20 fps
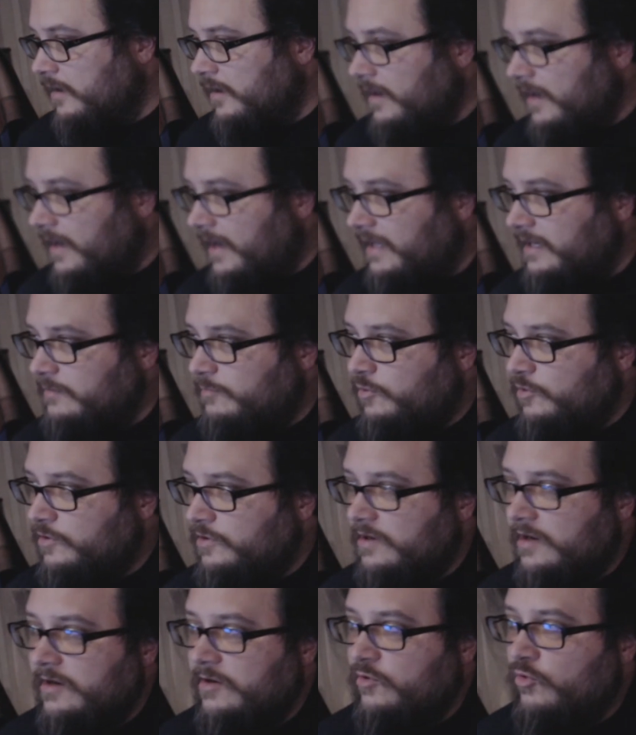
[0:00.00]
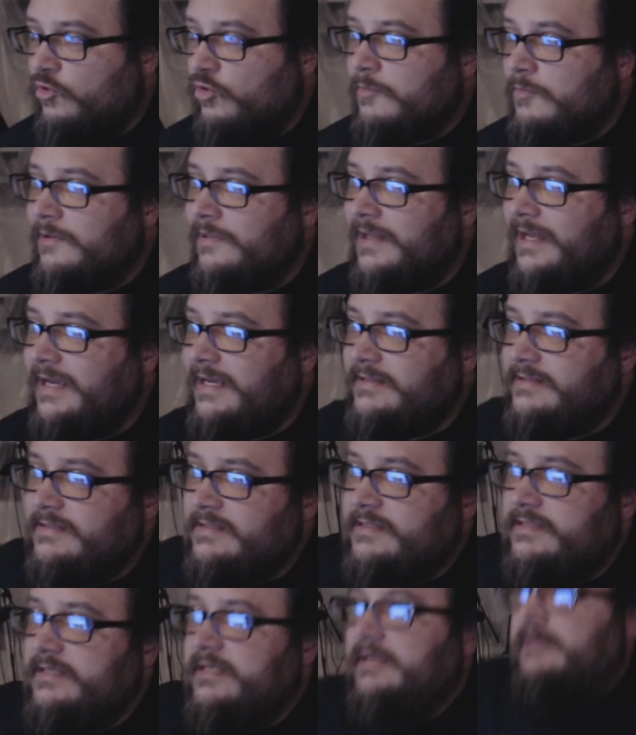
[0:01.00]
I had to put it on normal
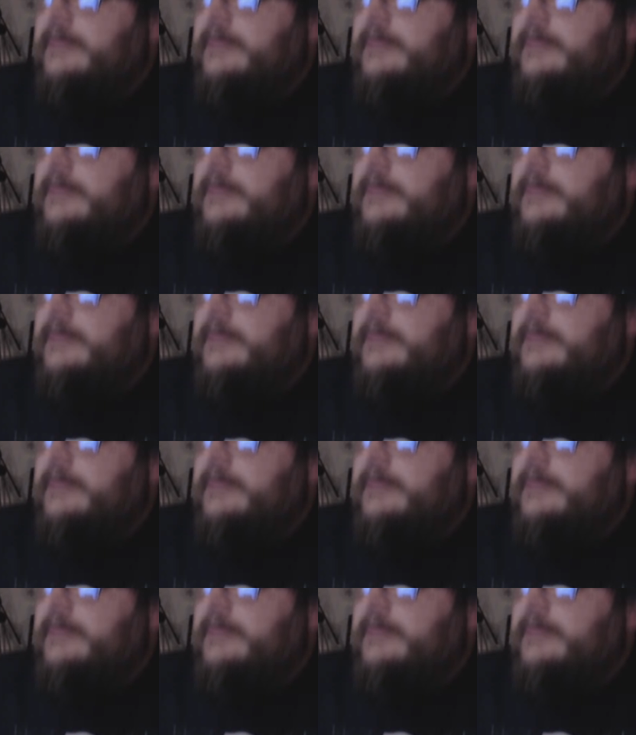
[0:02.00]
latency